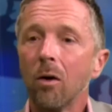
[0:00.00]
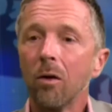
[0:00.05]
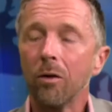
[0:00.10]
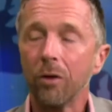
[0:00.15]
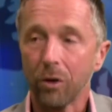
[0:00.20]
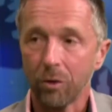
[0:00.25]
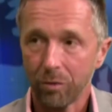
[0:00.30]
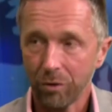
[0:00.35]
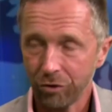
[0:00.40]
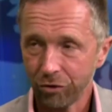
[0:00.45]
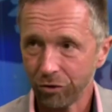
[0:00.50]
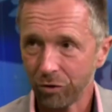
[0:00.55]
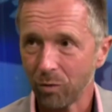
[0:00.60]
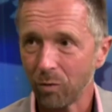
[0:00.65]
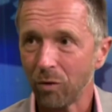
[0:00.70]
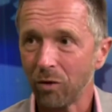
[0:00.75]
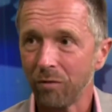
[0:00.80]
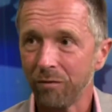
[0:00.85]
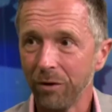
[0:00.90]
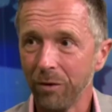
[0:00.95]
The Christian
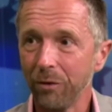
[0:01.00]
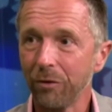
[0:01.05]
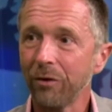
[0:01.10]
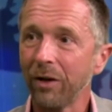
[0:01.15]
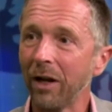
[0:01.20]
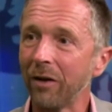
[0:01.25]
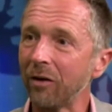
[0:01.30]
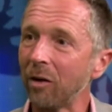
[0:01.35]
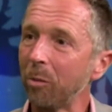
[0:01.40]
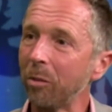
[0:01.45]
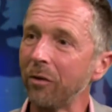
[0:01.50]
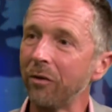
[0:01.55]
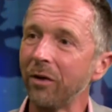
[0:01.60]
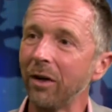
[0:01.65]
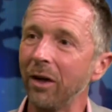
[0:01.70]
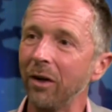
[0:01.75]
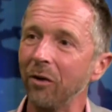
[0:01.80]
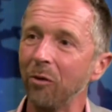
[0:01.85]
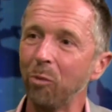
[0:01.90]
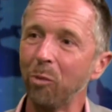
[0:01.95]
worldview stands up and
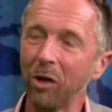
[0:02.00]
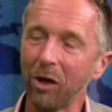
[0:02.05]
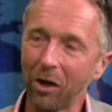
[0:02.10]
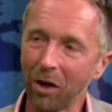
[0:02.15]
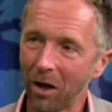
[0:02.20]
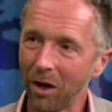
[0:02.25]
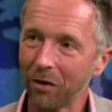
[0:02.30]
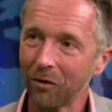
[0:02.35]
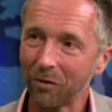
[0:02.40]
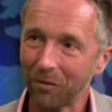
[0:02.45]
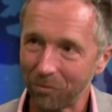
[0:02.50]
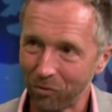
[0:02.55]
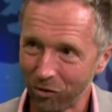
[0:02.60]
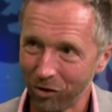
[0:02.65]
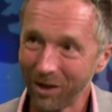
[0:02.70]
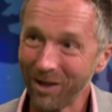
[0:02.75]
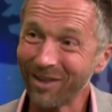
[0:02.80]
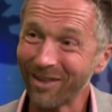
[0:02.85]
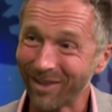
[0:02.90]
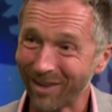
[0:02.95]
says, because of
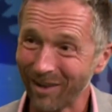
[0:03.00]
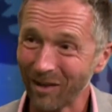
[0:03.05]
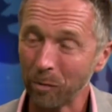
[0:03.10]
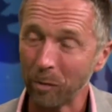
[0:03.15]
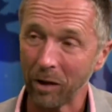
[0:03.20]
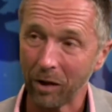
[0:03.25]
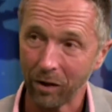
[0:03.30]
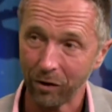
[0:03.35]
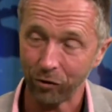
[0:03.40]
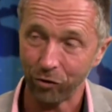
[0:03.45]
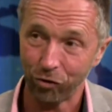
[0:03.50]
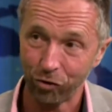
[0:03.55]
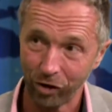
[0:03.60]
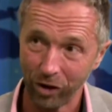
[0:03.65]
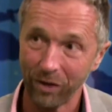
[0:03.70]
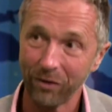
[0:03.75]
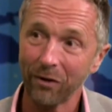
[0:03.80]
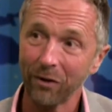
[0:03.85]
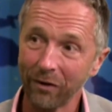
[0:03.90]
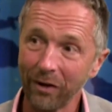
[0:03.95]
Jesus, because
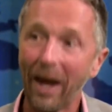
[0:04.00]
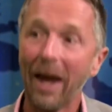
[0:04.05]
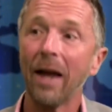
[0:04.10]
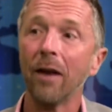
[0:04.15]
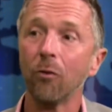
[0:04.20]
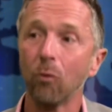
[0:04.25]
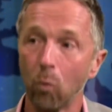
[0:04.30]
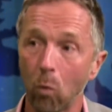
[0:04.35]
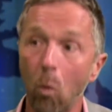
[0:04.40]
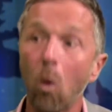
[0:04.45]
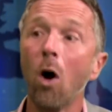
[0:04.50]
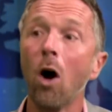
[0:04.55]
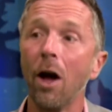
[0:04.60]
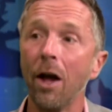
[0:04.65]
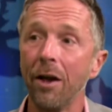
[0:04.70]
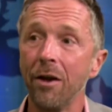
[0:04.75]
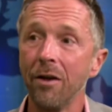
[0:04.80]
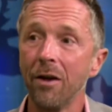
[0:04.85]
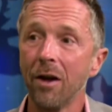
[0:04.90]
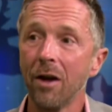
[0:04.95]
Jesus has
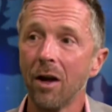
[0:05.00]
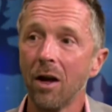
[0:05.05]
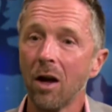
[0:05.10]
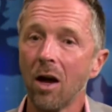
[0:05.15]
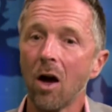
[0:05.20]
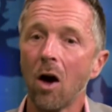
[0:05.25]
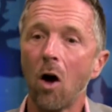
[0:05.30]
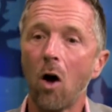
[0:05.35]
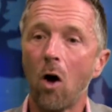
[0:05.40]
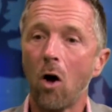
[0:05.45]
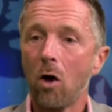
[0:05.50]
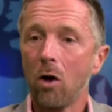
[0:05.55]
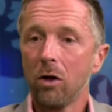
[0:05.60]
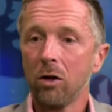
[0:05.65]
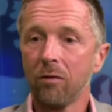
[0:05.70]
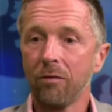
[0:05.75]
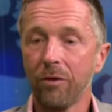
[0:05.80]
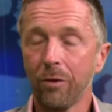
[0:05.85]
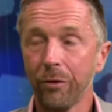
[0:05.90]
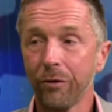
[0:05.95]
won, all
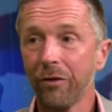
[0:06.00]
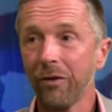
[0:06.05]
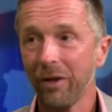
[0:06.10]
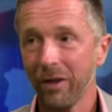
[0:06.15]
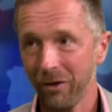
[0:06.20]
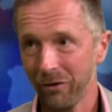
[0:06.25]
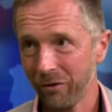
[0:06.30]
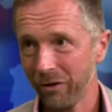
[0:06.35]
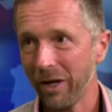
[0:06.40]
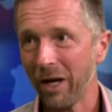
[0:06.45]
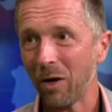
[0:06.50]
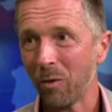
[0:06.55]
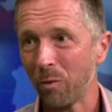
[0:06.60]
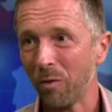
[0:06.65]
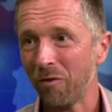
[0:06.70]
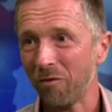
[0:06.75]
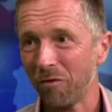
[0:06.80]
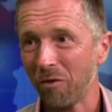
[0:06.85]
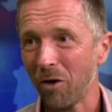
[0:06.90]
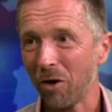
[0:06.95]
of those things get
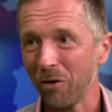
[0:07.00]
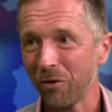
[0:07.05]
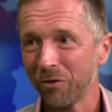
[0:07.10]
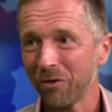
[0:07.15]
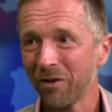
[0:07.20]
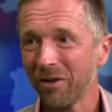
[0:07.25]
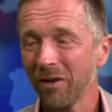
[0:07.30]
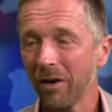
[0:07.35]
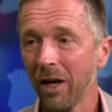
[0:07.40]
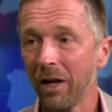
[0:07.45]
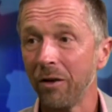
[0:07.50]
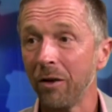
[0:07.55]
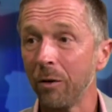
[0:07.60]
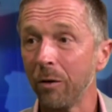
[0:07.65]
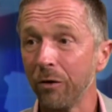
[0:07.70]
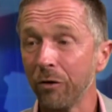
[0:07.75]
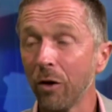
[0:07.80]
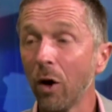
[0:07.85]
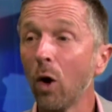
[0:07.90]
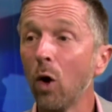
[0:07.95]
reversed, and there
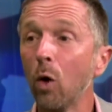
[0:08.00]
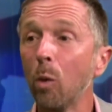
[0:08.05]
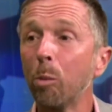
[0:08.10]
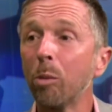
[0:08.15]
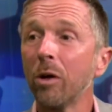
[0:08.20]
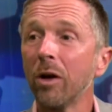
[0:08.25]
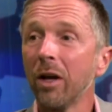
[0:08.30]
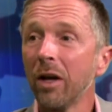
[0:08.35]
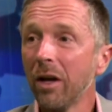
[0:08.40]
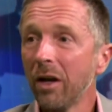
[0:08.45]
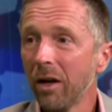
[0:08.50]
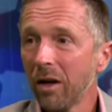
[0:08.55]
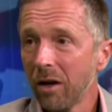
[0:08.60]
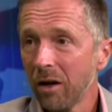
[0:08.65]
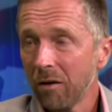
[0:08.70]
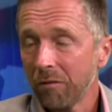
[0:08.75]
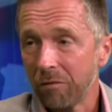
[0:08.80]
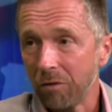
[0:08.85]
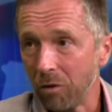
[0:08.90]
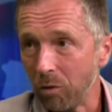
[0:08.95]
is hope
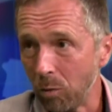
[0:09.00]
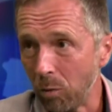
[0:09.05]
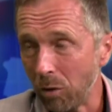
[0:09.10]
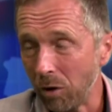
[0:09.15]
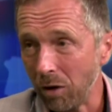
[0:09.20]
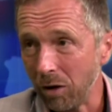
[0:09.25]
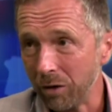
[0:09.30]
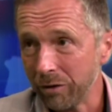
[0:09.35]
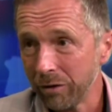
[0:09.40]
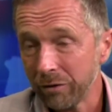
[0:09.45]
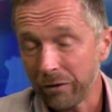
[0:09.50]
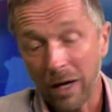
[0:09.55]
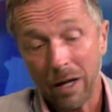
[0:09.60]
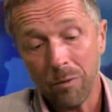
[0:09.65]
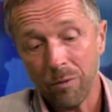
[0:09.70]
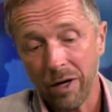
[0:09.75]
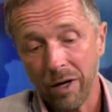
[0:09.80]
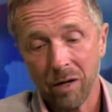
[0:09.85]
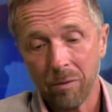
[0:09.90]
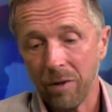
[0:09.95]
for the world. So I'd
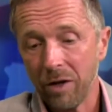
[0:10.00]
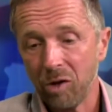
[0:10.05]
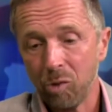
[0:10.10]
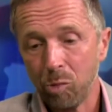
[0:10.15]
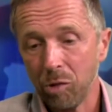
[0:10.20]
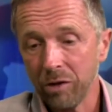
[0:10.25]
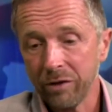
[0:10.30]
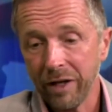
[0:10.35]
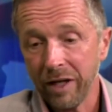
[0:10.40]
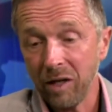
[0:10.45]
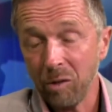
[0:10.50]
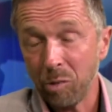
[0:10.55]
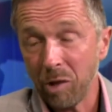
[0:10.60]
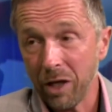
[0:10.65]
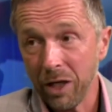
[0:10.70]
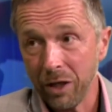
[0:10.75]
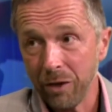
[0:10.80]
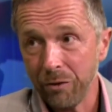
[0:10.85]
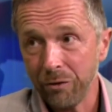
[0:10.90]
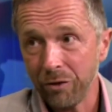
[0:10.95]
recommend the book to
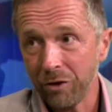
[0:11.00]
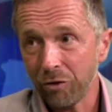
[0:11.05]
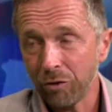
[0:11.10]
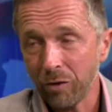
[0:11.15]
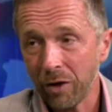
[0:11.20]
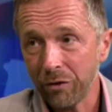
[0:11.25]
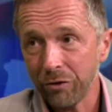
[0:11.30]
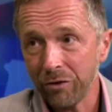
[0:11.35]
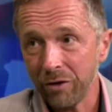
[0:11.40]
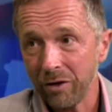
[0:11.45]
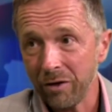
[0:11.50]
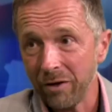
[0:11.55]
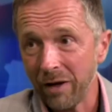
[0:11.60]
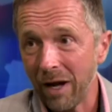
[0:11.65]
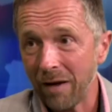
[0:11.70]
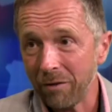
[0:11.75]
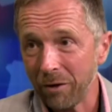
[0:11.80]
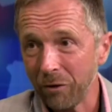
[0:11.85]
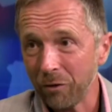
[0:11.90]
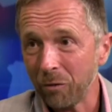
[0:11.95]
anybody who's interested in
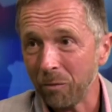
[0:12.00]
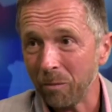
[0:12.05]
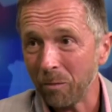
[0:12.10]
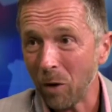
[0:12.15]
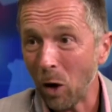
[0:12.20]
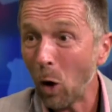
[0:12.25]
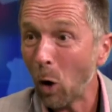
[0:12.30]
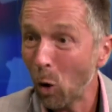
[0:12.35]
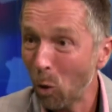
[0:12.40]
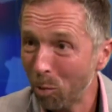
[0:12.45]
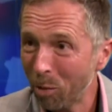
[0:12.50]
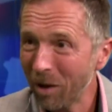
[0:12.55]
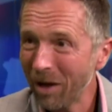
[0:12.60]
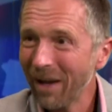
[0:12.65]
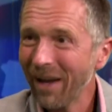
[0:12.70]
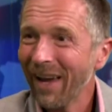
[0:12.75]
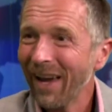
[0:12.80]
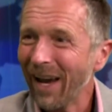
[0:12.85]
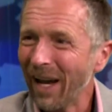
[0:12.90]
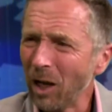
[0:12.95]
having some hope,
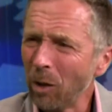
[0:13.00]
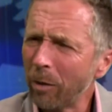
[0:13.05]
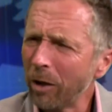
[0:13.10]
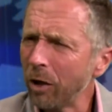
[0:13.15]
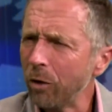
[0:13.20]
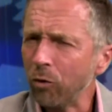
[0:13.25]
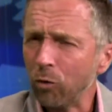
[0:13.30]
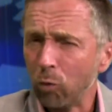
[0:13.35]
anybody who's